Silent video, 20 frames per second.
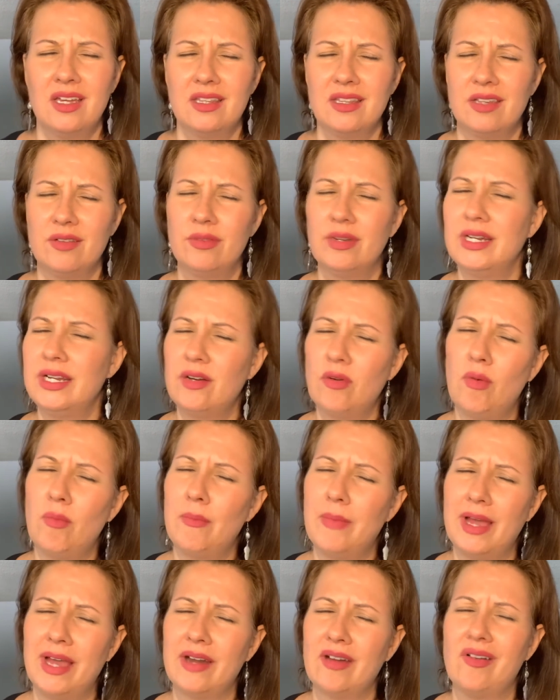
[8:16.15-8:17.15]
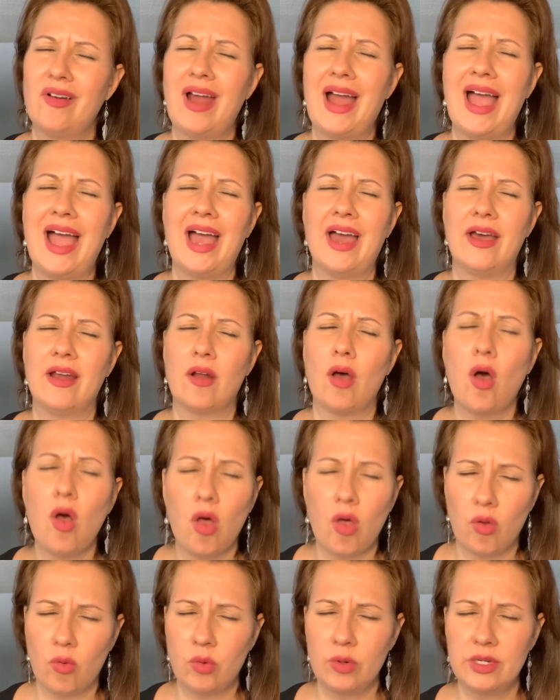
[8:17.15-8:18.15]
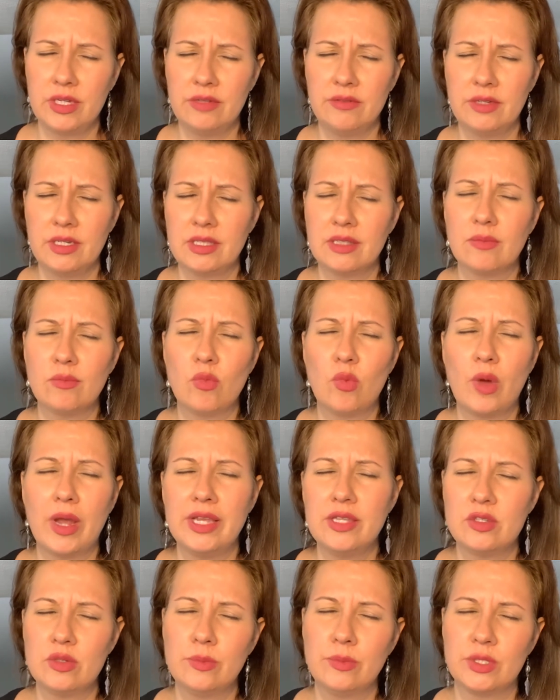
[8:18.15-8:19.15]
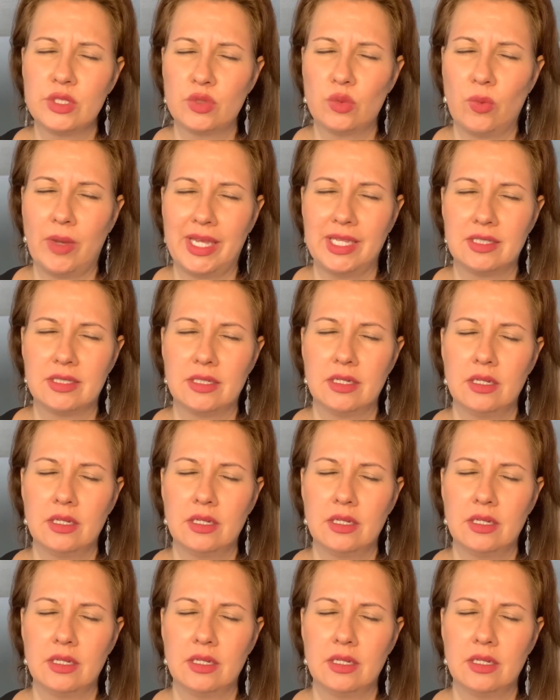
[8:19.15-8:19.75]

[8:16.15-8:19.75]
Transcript: They really don't matter at all. We're giving them way too much weight.